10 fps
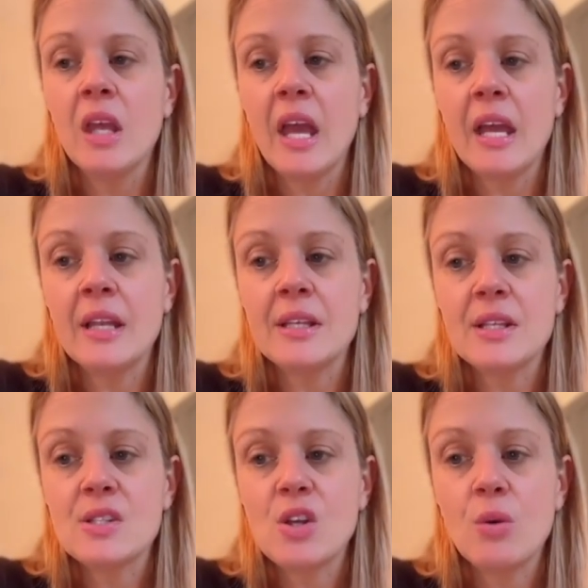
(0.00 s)
And
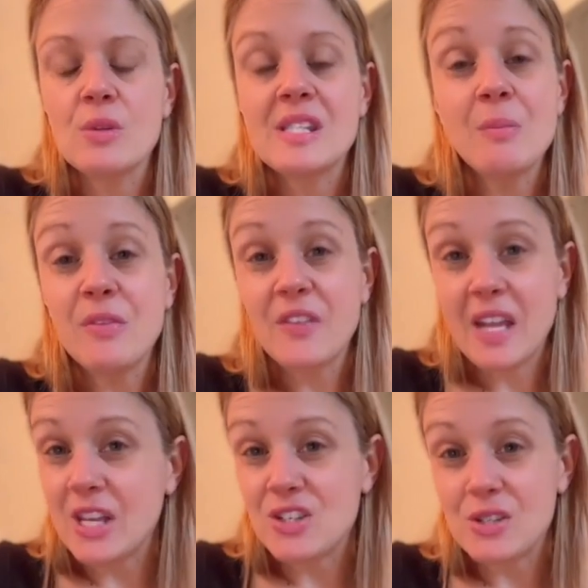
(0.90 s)
so
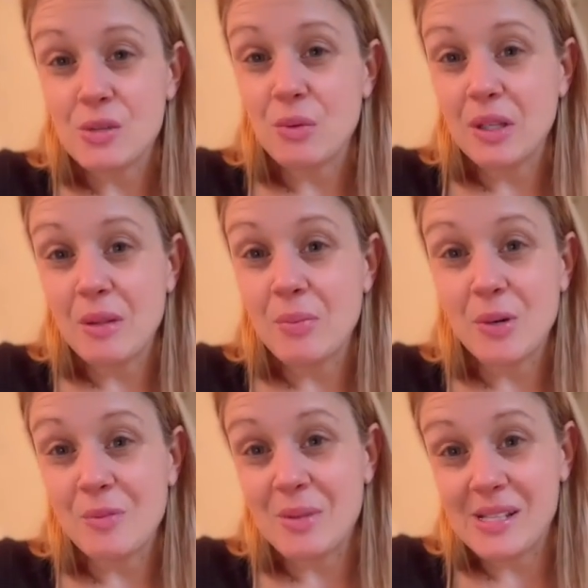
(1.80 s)
simplification is a really
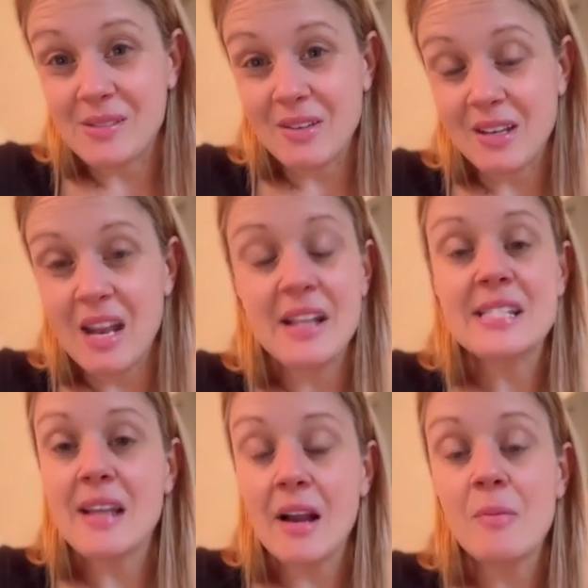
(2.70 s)
important piece of it. And it's
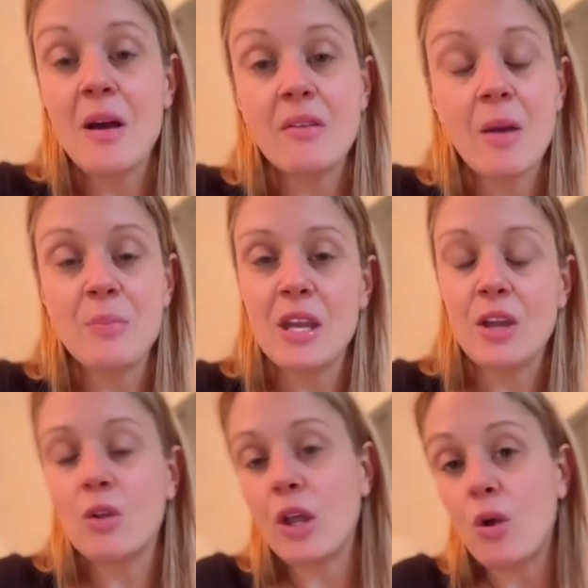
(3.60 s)
not about not
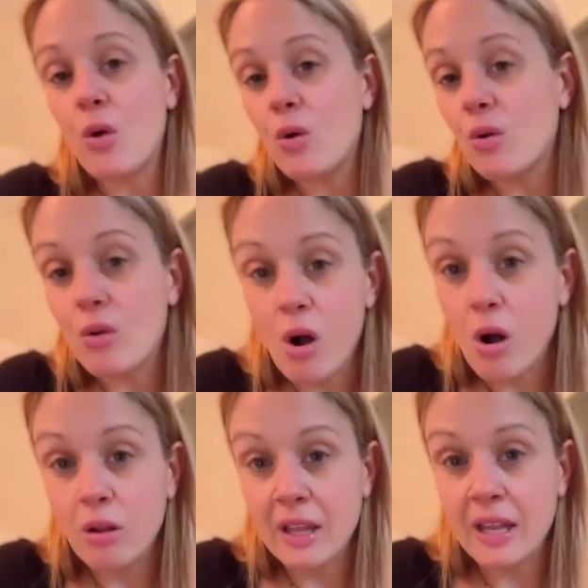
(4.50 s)
being like
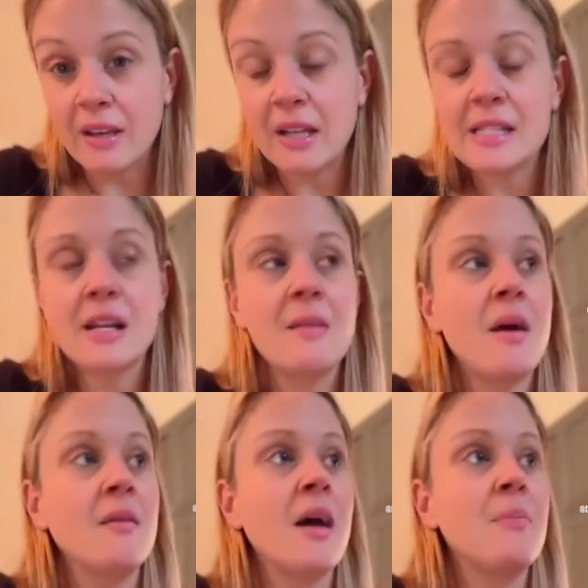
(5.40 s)
all in. It's not
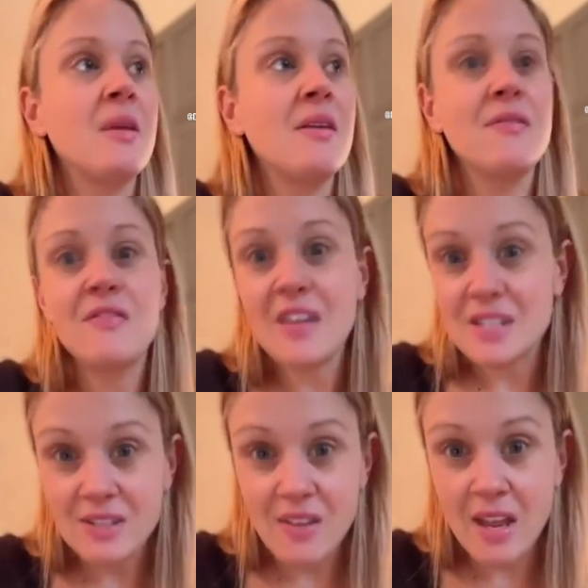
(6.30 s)
about not being
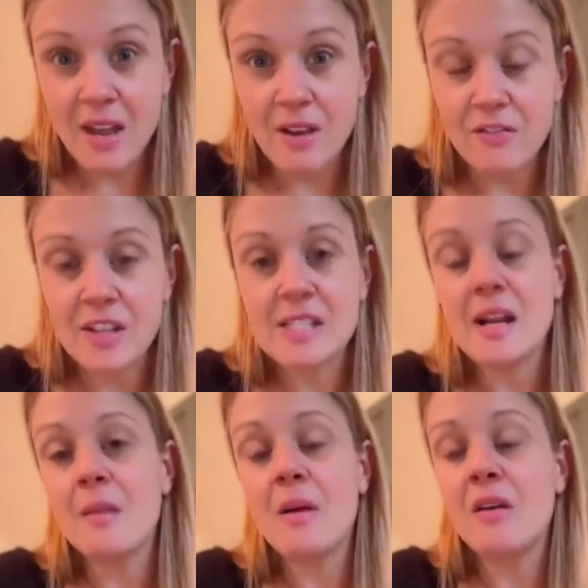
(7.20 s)
festive AF. It's
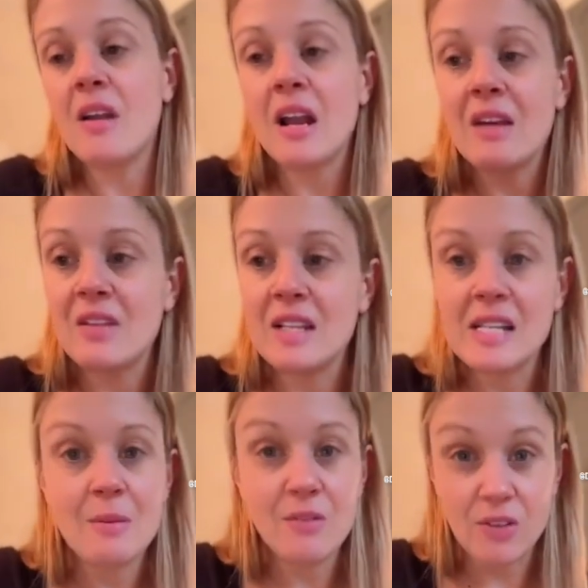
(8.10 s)
not about not having the
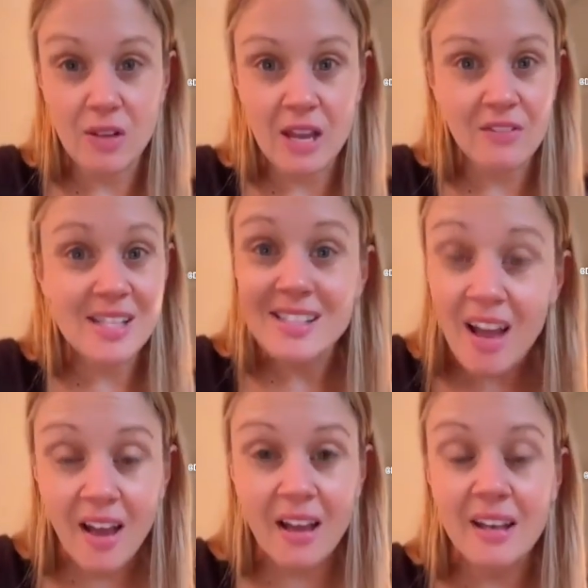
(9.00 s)
time of your life. It's
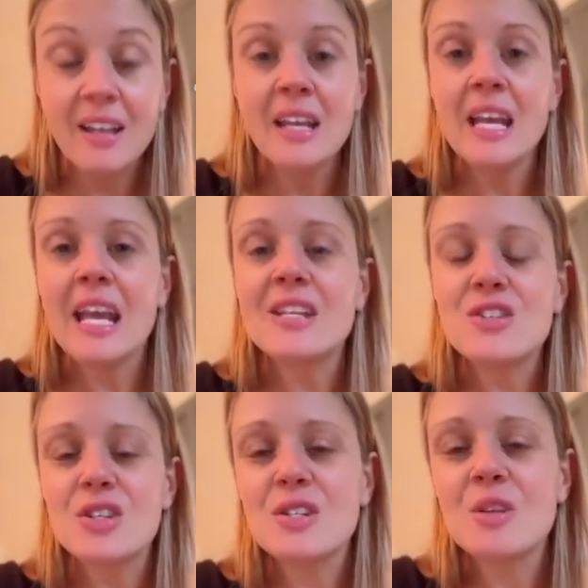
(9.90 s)
not. It's
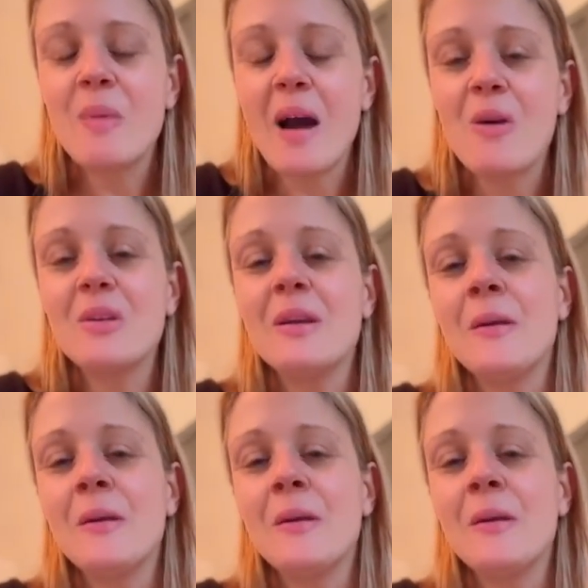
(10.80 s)
just about